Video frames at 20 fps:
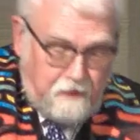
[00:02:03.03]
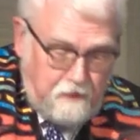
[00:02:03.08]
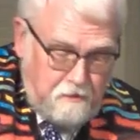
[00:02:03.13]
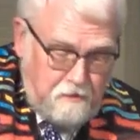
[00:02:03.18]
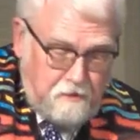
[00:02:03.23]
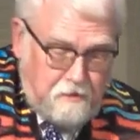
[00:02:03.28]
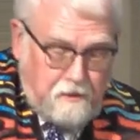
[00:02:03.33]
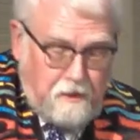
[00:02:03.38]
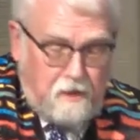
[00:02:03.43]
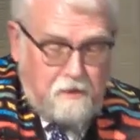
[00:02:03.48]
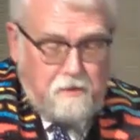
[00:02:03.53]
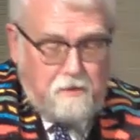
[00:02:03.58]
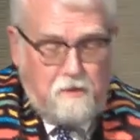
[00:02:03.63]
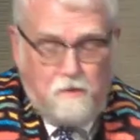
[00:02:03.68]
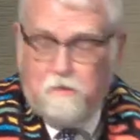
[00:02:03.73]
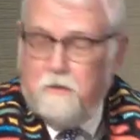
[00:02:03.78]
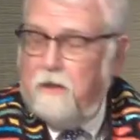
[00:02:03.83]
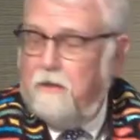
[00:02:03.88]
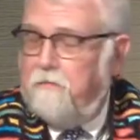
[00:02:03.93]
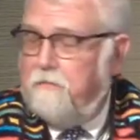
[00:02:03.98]

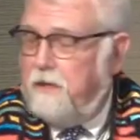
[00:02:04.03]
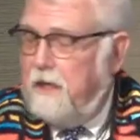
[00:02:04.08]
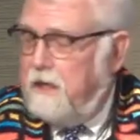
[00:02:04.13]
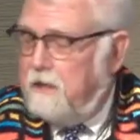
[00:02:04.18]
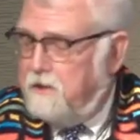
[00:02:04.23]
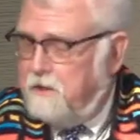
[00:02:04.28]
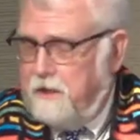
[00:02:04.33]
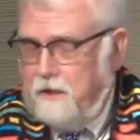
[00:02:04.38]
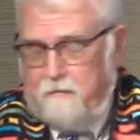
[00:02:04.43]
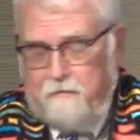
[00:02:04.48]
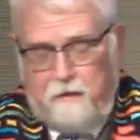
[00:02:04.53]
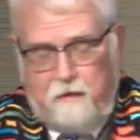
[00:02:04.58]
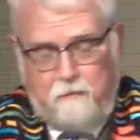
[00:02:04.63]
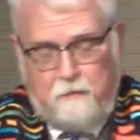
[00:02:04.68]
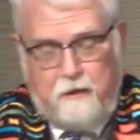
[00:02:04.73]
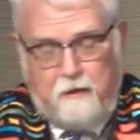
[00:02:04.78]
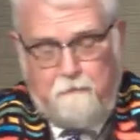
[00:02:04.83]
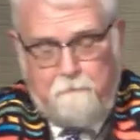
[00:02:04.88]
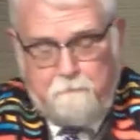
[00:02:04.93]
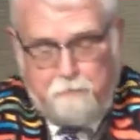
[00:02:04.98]
intercessions, we have thanksgiving,
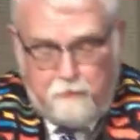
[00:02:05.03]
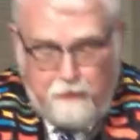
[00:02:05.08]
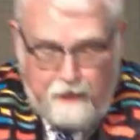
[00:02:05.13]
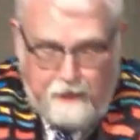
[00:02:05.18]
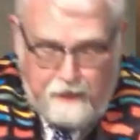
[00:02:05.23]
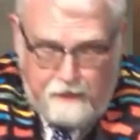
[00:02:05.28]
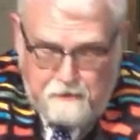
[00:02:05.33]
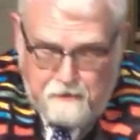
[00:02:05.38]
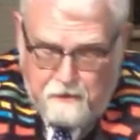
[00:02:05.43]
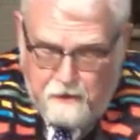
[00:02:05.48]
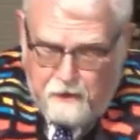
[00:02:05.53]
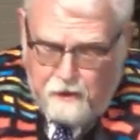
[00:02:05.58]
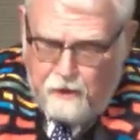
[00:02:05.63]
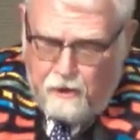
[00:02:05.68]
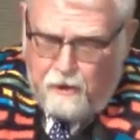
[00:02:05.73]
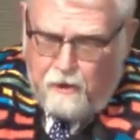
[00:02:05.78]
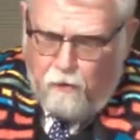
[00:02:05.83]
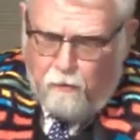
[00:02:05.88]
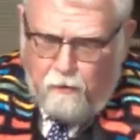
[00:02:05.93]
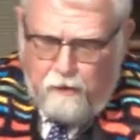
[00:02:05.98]
we have praise.
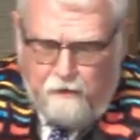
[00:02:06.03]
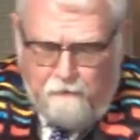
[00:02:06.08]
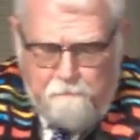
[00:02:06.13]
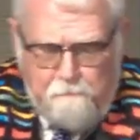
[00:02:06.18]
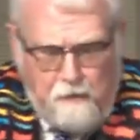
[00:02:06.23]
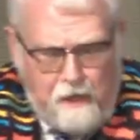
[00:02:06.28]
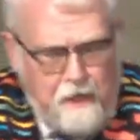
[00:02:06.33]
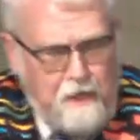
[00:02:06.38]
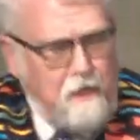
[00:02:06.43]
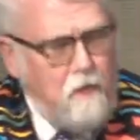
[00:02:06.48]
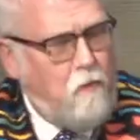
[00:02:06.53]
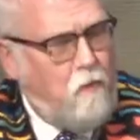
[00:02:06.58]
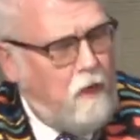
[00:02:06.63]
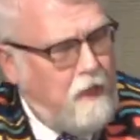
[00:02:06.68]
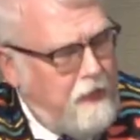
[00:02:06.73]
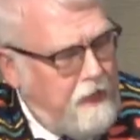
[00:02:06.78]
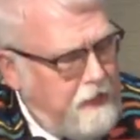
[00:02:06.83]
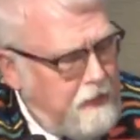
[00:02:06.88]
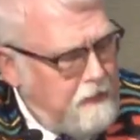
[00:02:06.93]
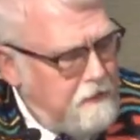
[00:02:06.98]
We have many
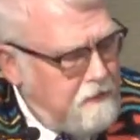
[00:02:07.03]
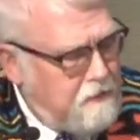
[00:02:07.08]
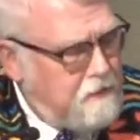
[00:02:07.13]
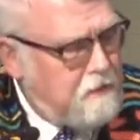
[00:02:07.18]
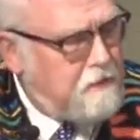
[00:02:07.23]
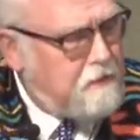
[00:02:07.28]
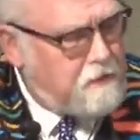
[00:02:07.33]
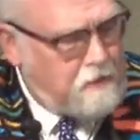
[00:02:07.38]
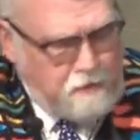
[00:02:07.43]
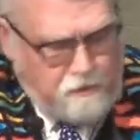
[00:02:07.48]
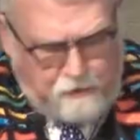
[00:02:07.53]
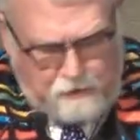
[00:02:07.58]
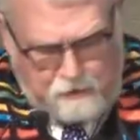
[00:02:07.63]
ways to